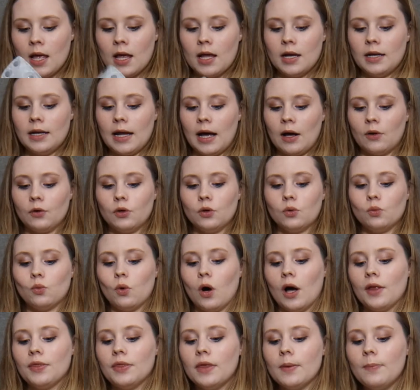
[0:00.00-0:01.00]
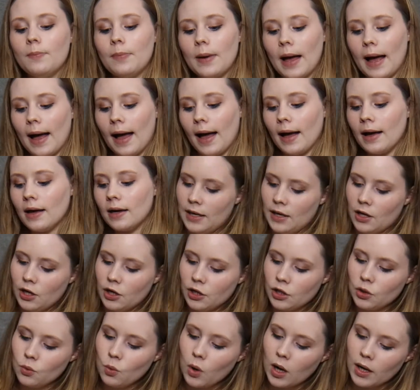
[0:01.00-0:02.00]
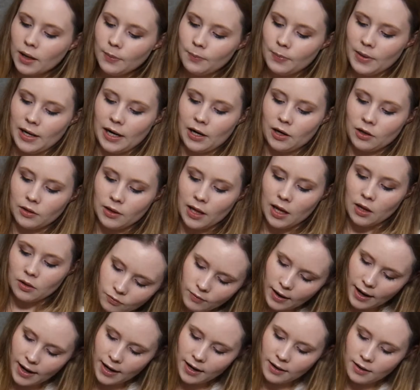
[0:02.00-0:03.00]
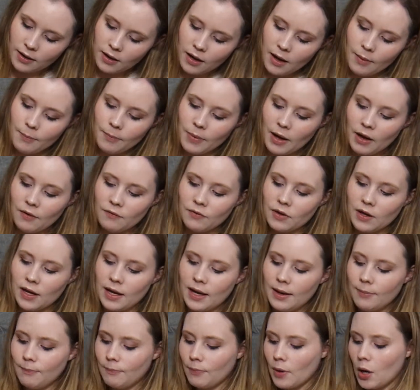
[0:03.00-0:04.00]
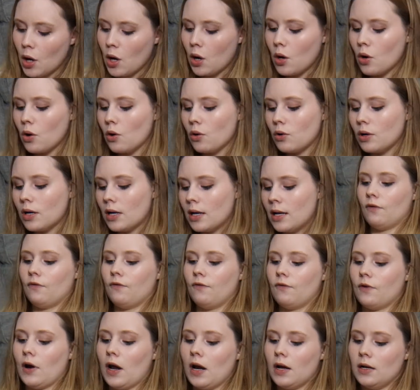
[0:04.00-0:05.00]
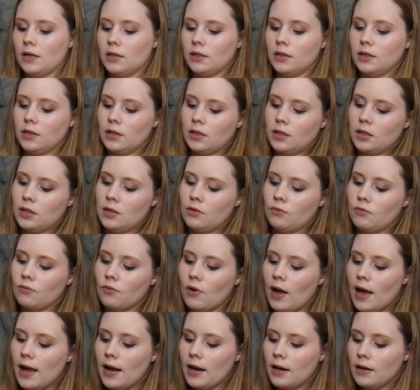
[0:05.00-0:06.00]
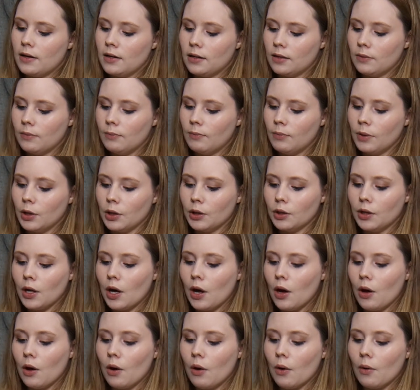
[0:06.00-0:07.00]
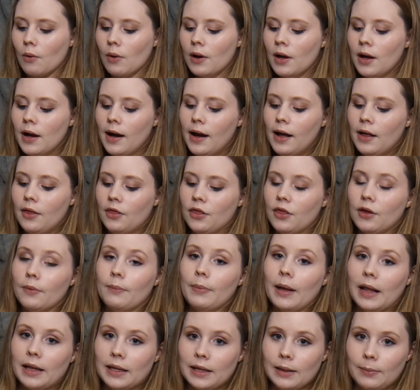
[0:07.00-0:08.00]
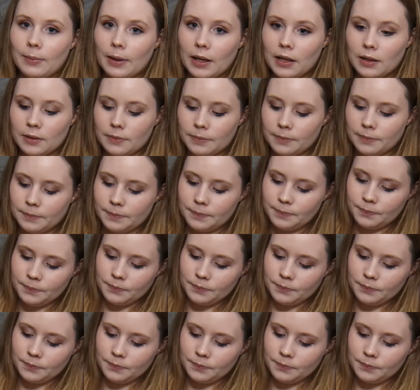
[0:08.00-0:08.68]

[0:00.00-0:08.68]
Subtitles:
Now you want the back. Here you want it parallel, right above the hip bone, the front right below the belly button.